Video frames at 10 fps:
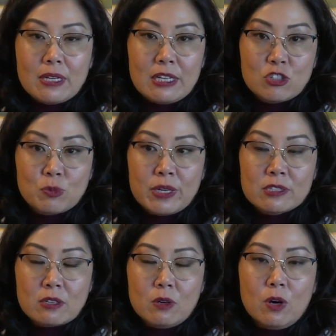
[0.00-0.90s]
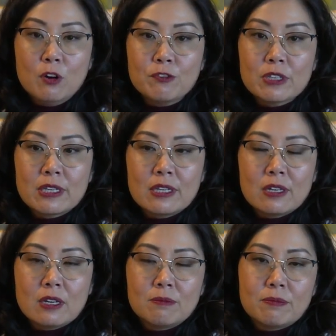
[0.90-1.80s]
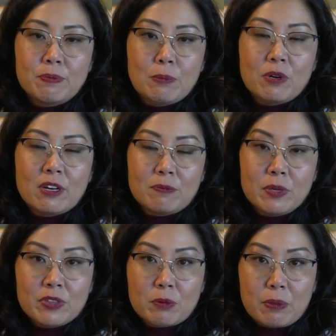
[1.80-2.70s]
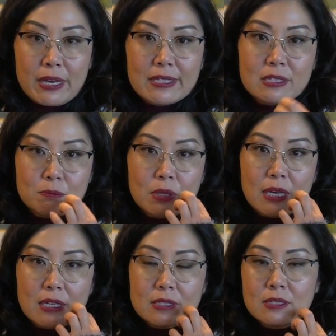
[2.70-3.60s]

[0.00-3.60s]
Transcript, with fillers: it each week, so hopefully um, people have put their plans in place.